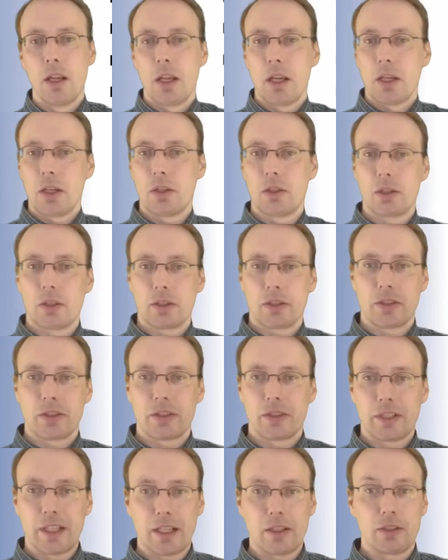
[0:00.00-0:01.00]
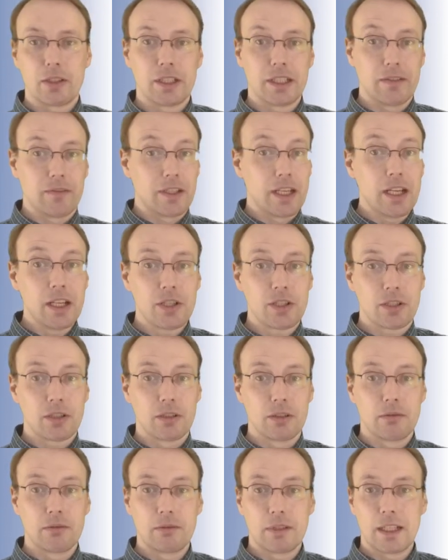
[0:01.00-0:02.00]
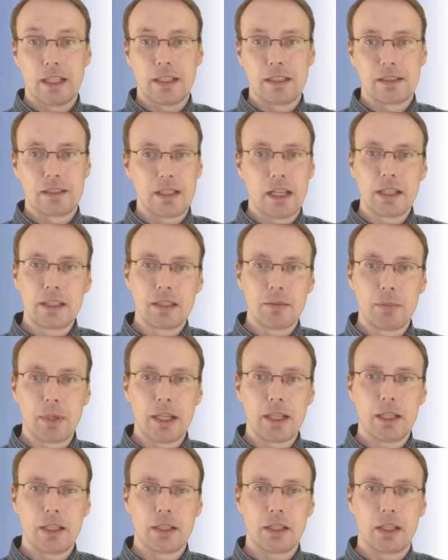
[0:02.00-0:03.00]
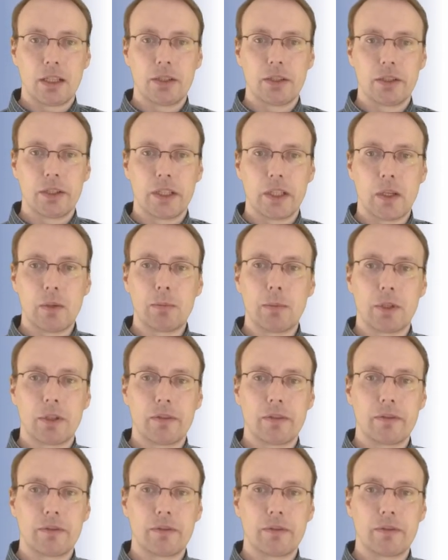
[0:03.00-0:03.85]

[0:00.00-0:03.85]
Your standard deviation is not dependent on the number